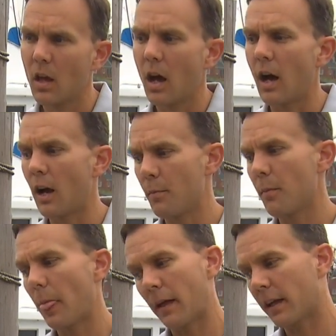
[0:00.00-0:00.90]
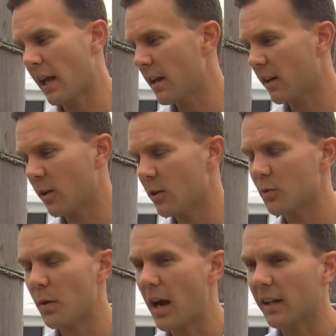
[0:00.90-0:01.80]
Again, it goes
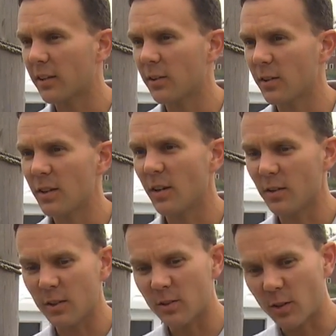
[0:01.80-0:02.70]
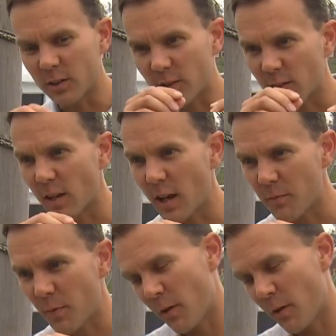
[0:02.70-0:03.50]
back to, it starts at the top,